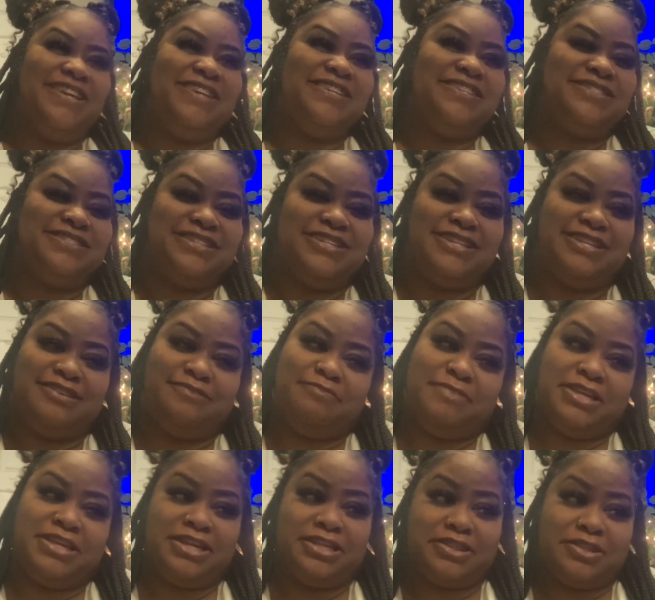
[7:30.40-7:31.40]
she didn't
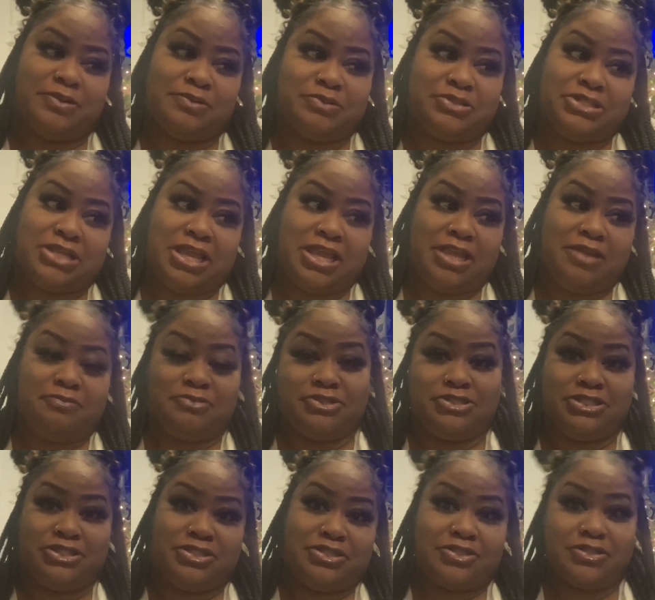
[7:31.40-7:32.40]
mean it though, Shay. But
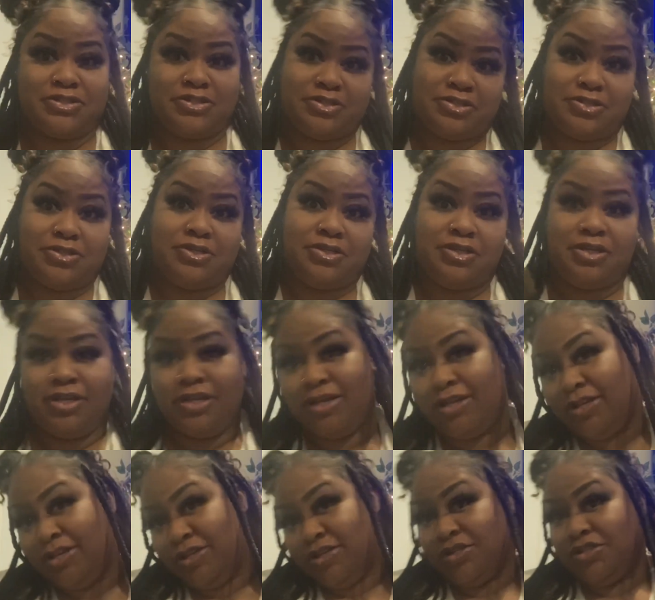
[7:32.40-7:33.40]
she just...
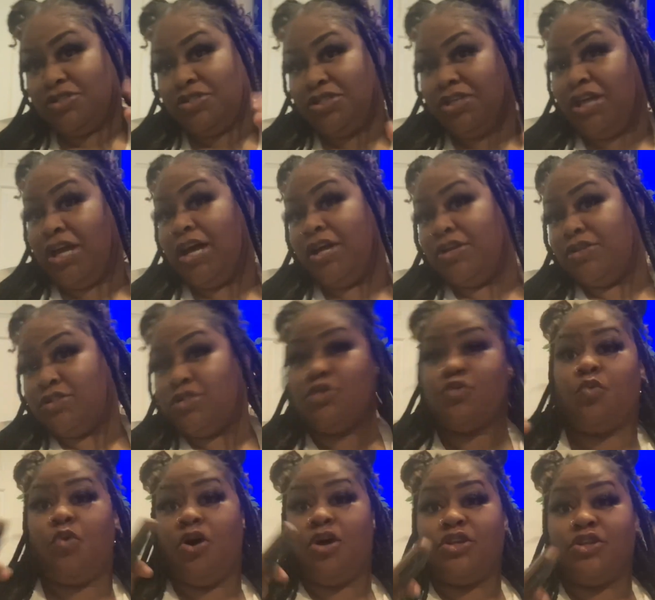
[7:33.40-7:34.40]
She kind of
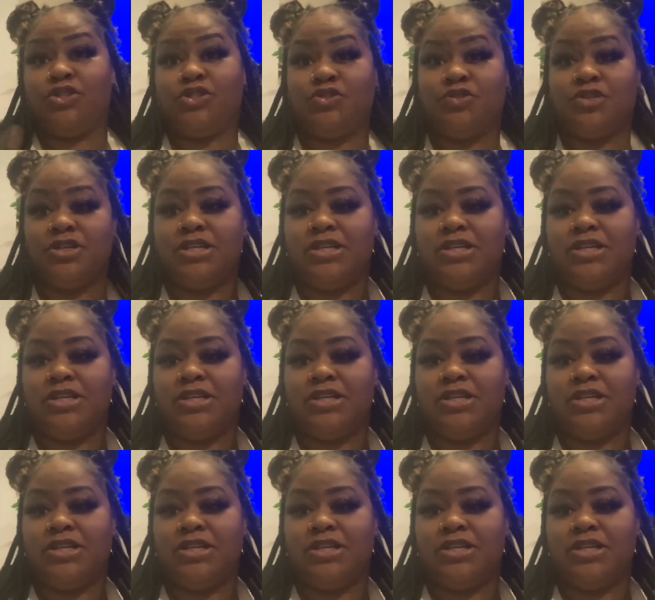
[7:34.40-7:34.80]
swung the tree.